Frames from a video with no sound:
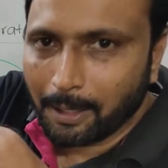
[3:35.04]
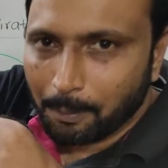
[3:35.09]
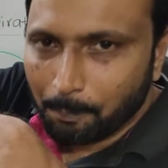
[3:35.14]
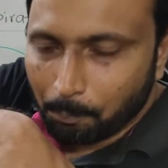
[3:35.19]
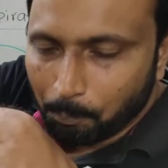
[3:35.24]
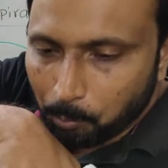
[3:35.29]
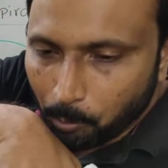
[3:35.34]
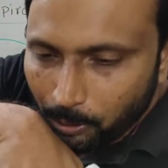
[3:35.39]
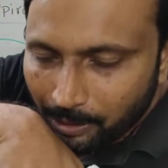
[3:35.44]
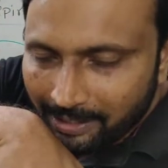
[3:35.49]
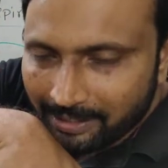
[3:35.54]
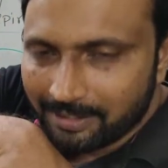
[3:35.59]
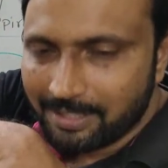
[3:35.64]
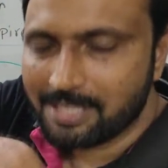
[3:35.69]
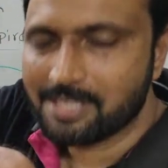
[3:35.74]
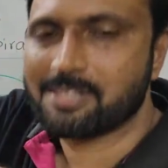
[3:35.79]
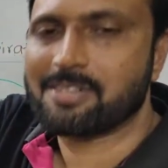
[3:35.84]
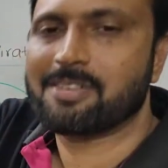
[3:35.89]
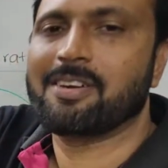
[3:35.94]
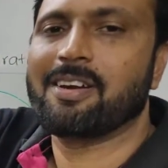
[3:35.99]
and pulling
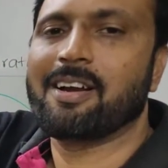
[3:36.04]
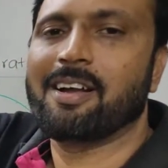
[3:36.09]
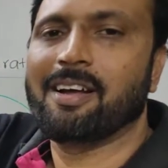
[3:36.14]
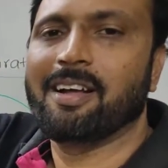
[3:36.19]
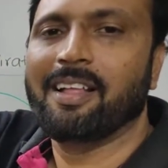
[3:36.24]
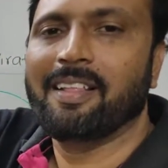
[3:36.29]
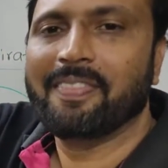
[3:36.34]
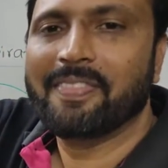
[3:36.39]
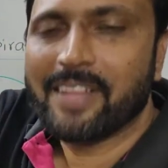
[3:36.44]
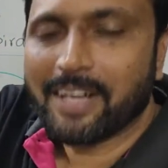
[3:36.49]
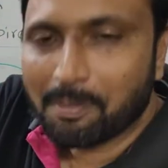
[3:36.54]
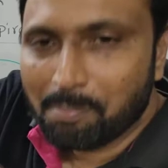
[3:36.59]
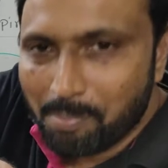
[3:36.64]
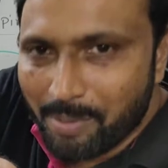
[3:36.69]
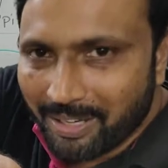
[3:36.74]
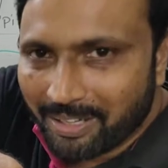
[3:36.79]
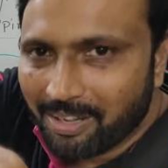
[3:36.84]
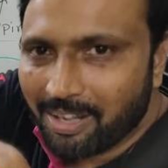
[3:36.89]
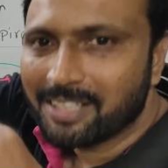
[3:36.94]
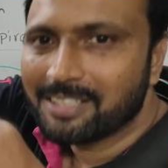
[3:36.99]
the straw, that
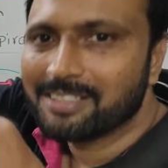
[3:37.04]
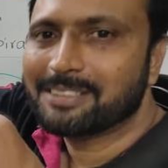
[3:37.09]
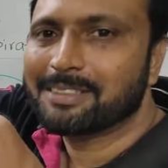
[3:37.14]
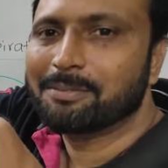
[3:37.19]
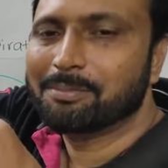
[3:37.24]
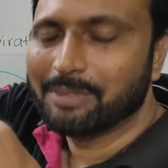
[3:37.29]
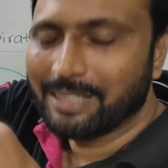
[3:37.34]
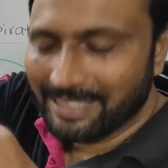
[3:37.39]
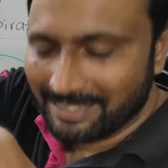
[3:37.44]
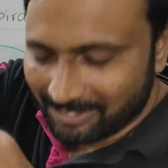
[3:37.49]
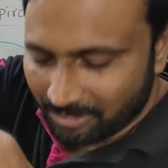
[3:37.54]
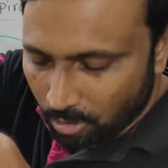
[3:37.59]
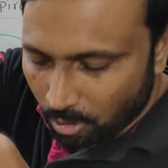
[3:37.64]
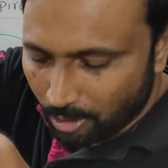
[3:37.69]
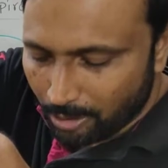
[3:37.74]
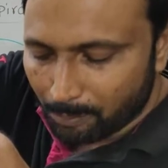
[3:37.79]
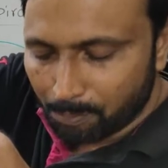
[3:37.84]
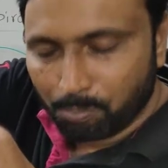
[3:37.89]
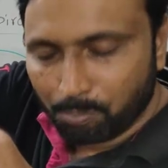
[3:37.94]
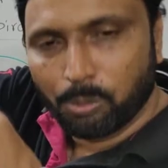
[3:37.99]
mechanism is
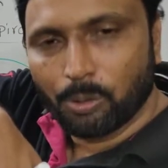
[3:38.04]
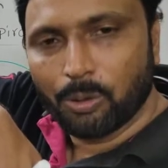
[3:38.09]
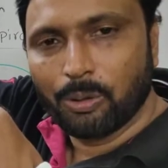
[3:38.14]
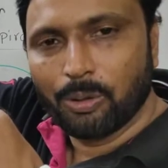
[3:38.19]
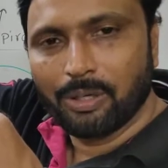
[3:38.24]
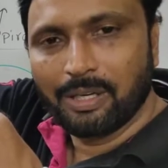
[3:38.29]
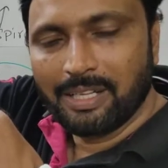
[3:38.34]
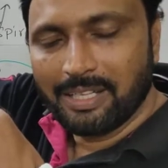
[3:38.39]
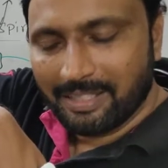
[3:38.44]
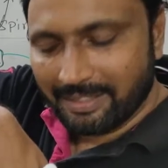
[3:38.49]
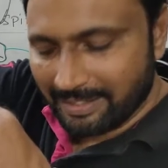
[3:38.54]
called pull.